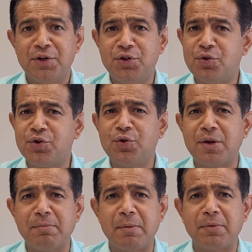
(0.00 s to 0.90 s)
Do you
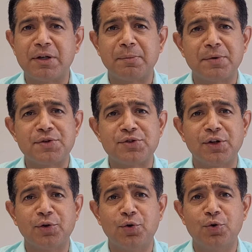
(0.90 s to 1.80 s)
remember the
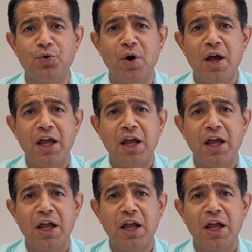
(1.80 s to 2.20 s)
person who,